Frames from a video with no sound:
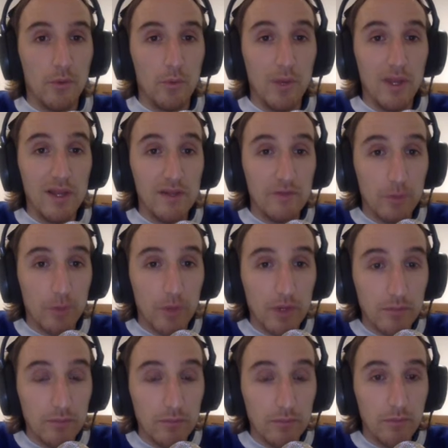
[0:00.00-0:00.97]
Well,
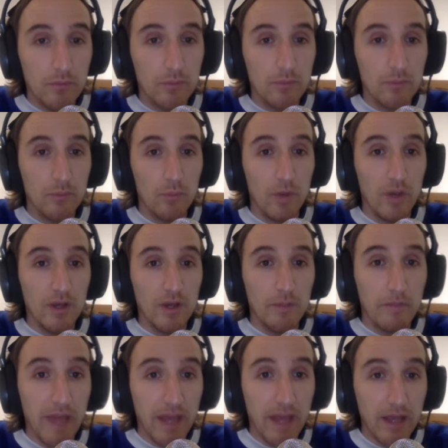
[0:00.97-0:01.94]
everyone,
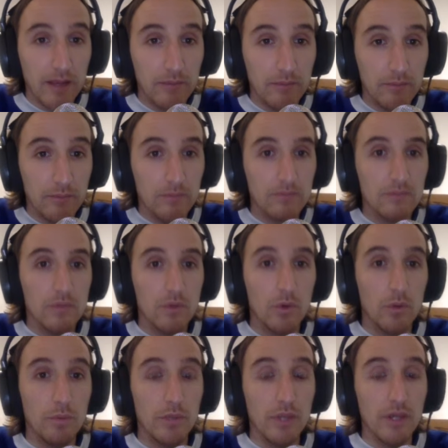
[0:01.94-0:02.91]
welcome back.
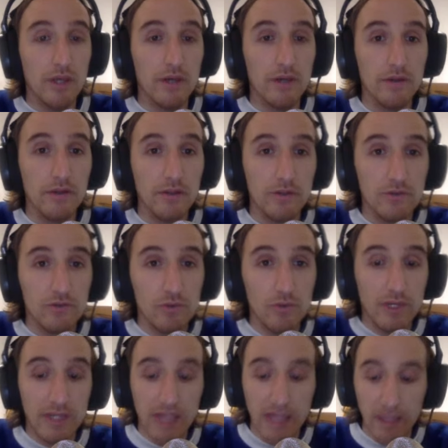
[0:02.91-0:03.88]
Hope you
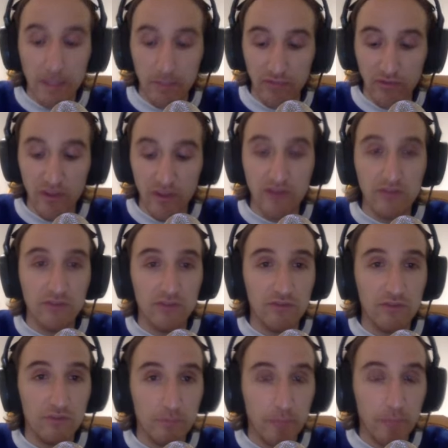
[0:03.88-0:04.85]
enjoyed Game
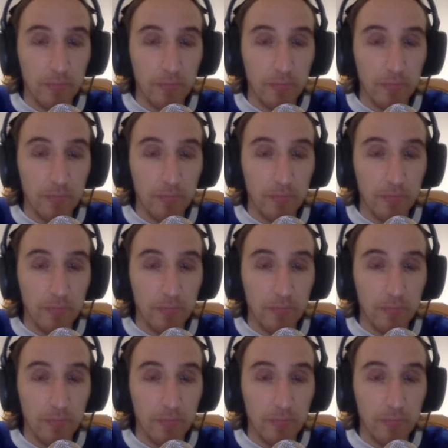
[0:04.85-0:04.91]
6.